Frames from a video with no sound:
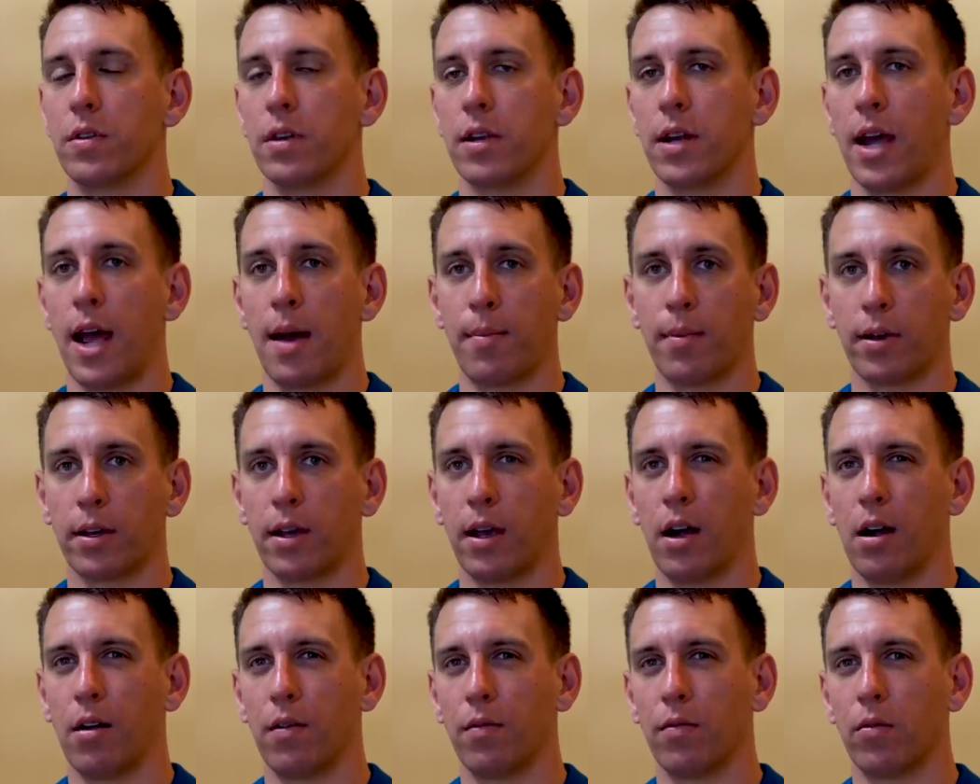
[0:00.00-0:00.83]
to Napa,
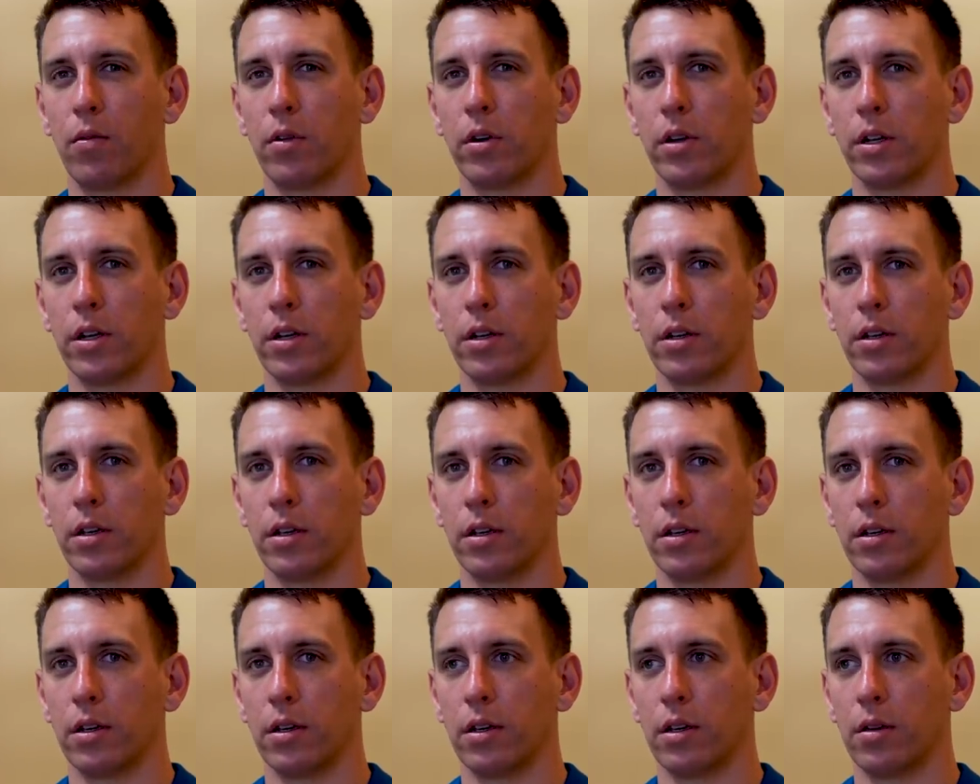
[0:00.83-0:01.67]
California.
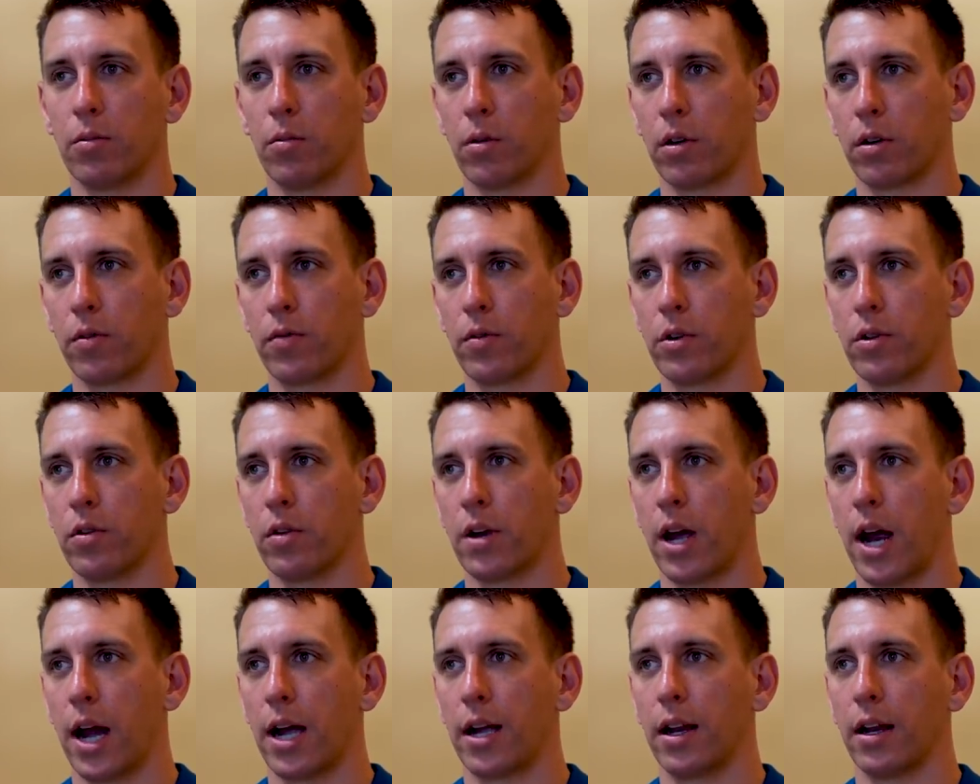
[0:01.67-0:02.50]
He worked for
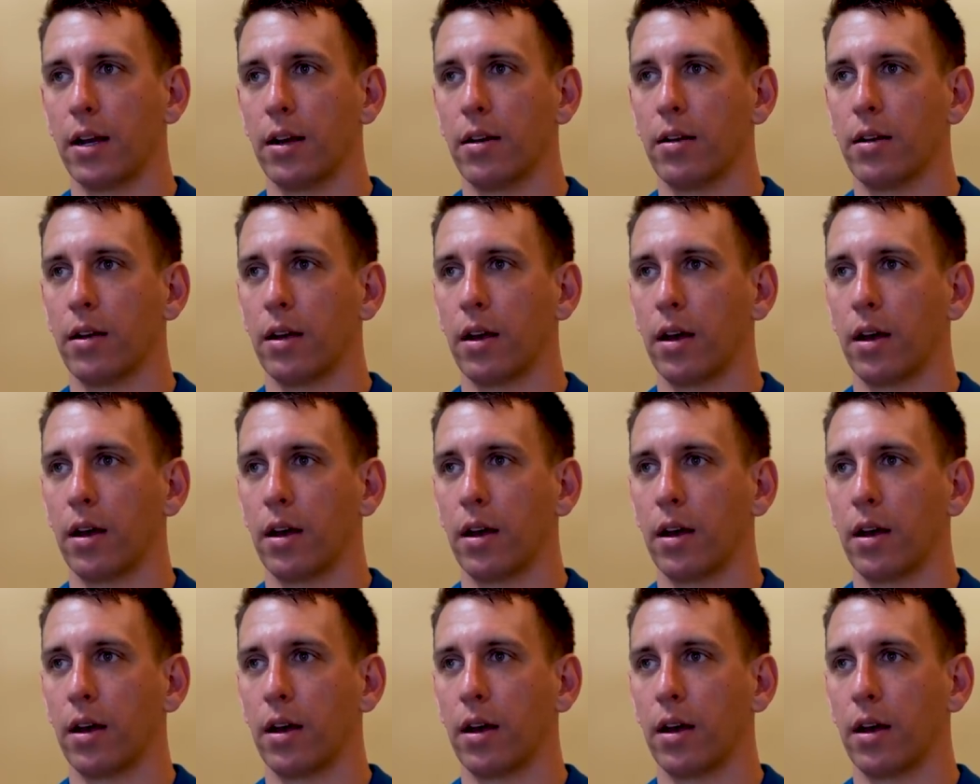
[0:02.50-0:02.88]
United,